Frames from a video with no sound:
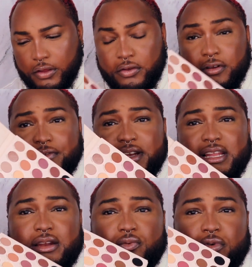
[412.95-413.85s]
you're gonna find a
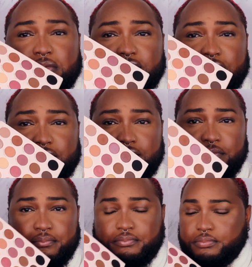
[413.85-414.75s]
lot of warm tone
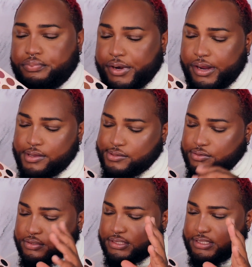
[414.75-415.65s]
browns. You're
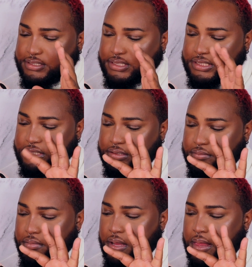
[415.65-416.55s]
gonna see
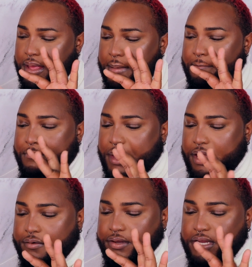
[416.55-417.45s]
some
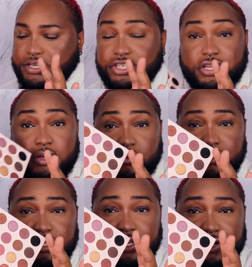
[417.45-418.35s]
berryish
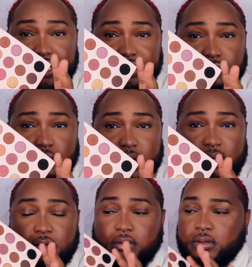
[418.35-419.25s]
tones in here as
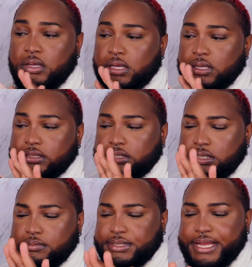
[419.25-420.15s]
well
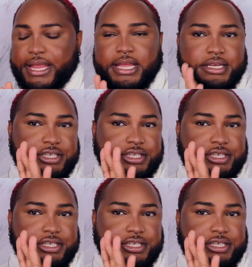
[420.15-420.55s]
some tan